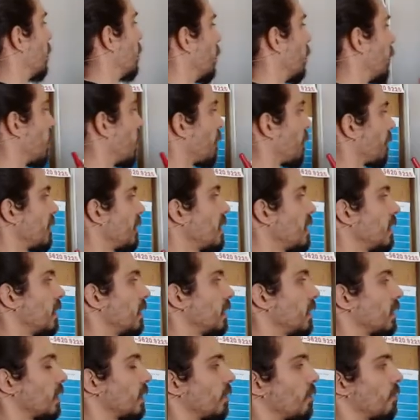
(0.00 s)
of
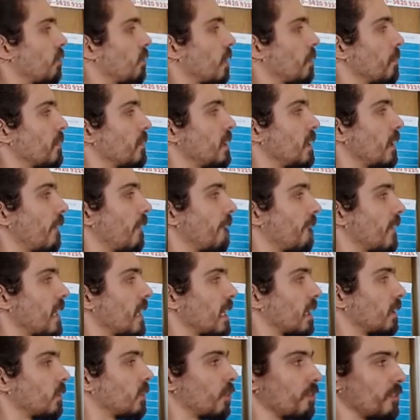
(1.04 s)
these from the
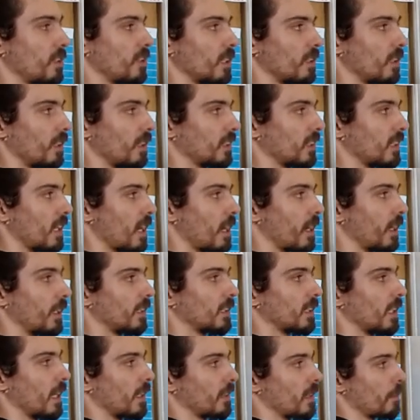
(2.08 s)
length of the other sides
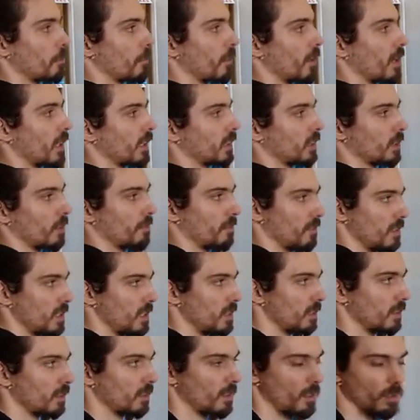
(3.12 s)
at the price of
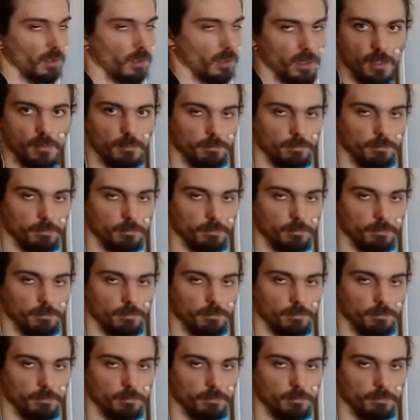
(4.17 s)
these. Okay,